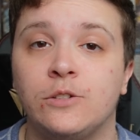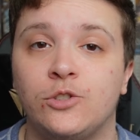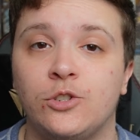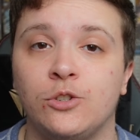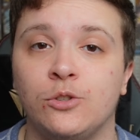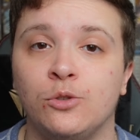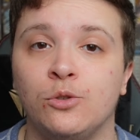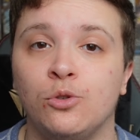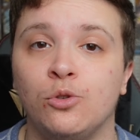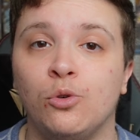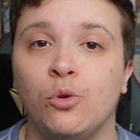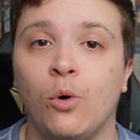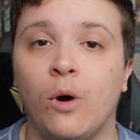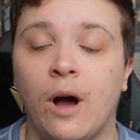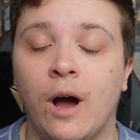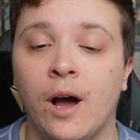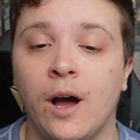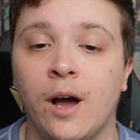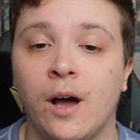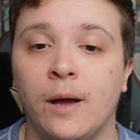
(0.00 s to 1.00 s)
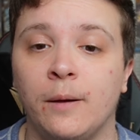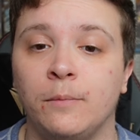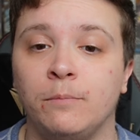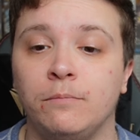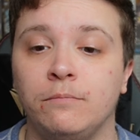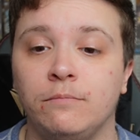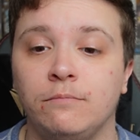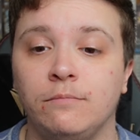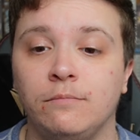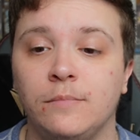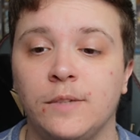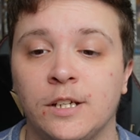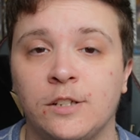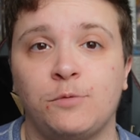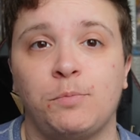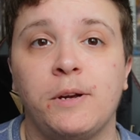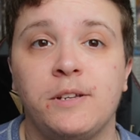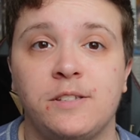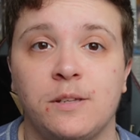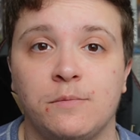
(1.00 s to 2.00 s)
to
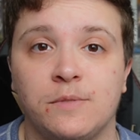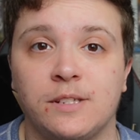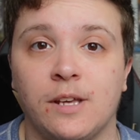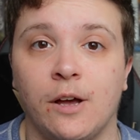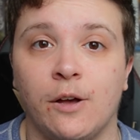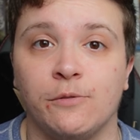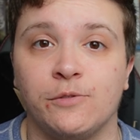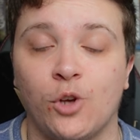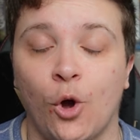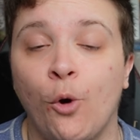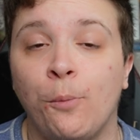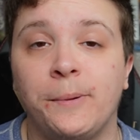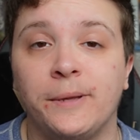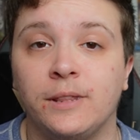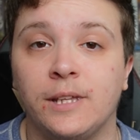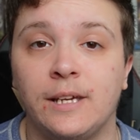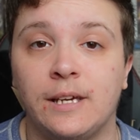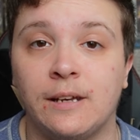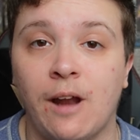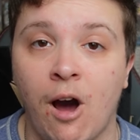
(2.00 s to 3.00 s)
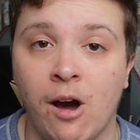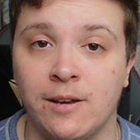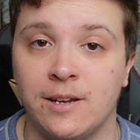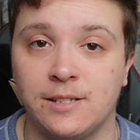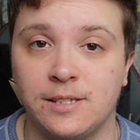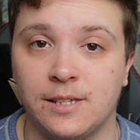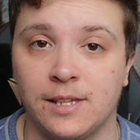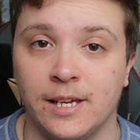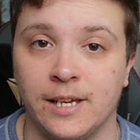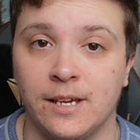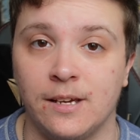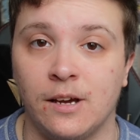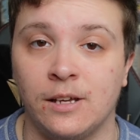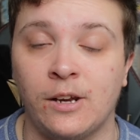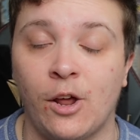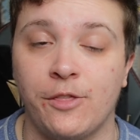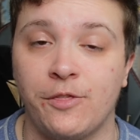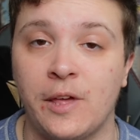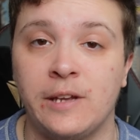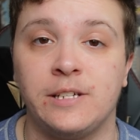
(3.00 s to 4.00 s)
express themselves openly and honestly
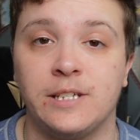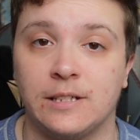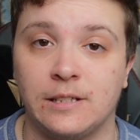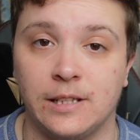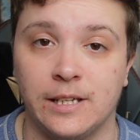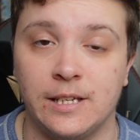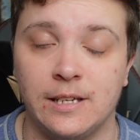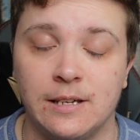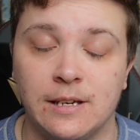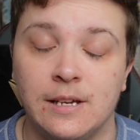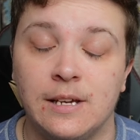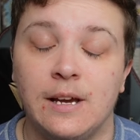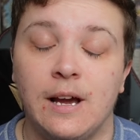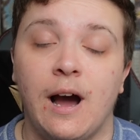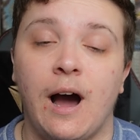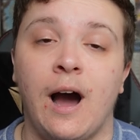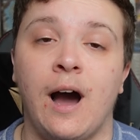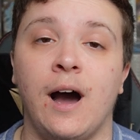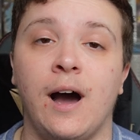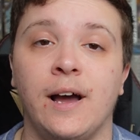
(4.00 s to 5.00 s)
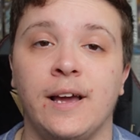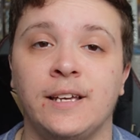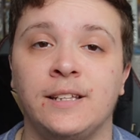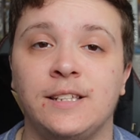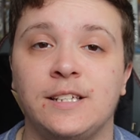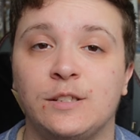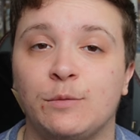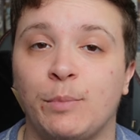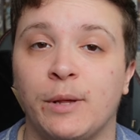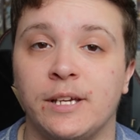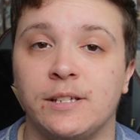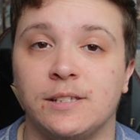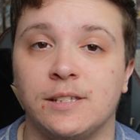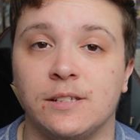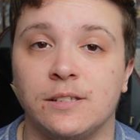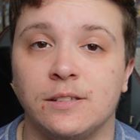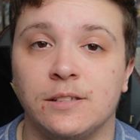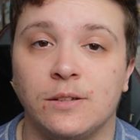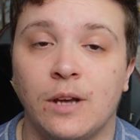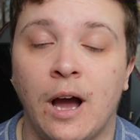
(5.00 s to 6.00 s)
and authentically in these
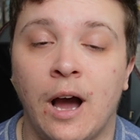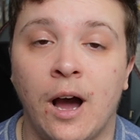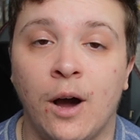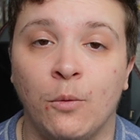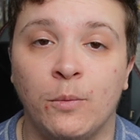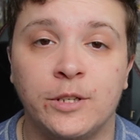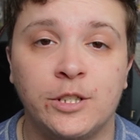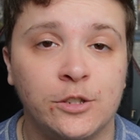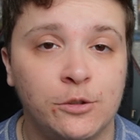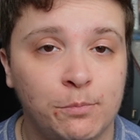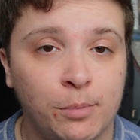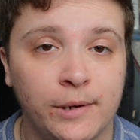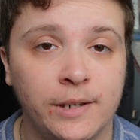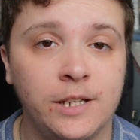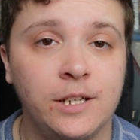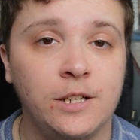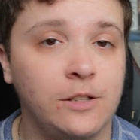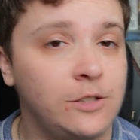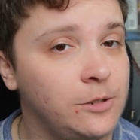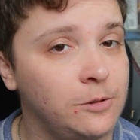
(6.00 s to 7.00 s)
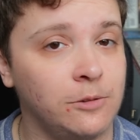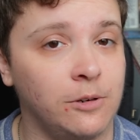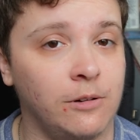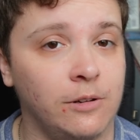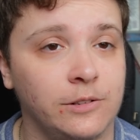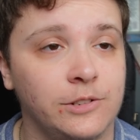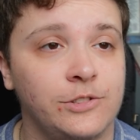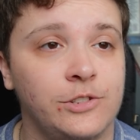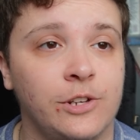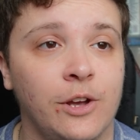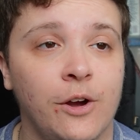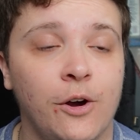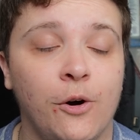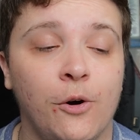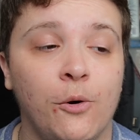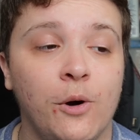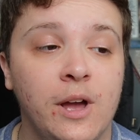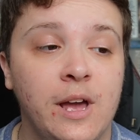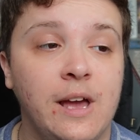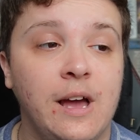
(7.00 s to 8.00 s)
places, which is pretty cool.
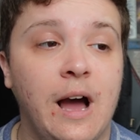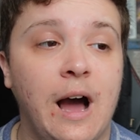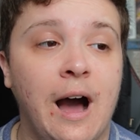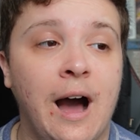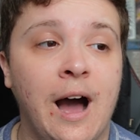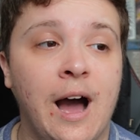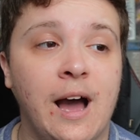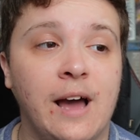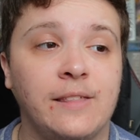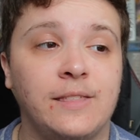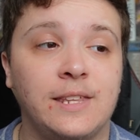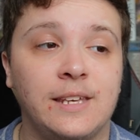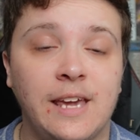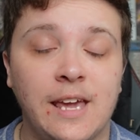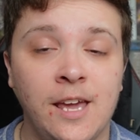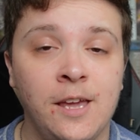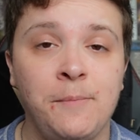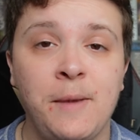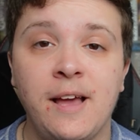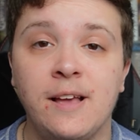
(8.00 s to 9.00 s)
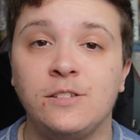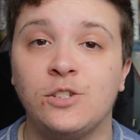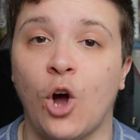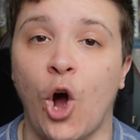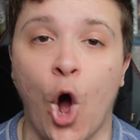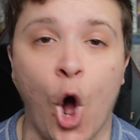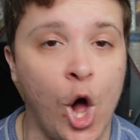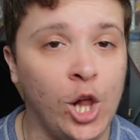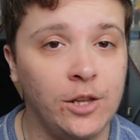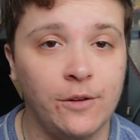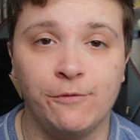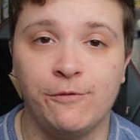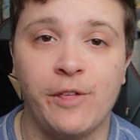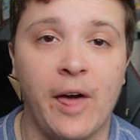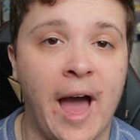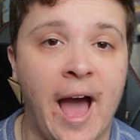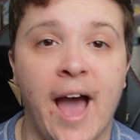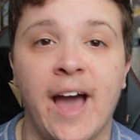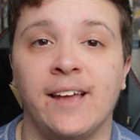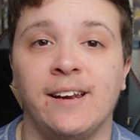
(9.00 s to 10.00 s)
So the game has all of
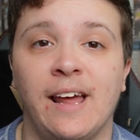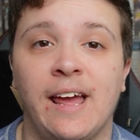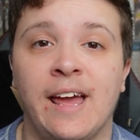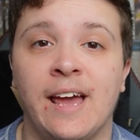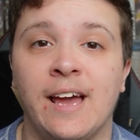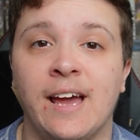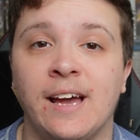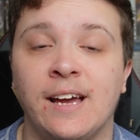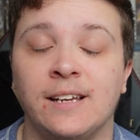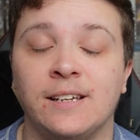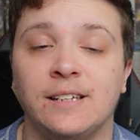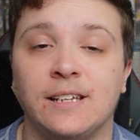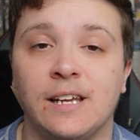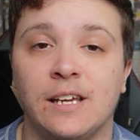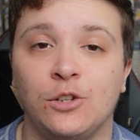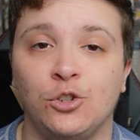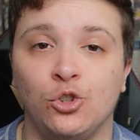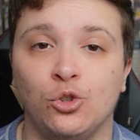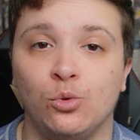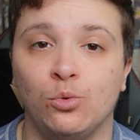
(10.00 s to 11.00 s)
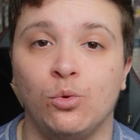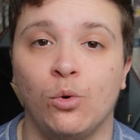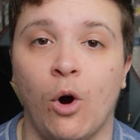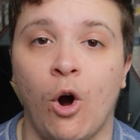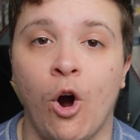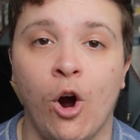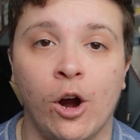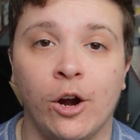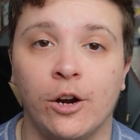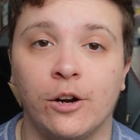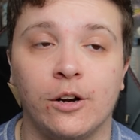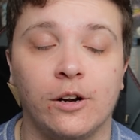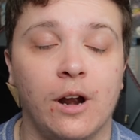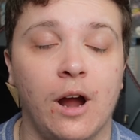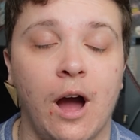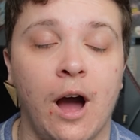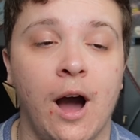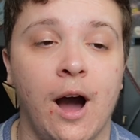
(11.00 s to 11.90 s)
that, and you are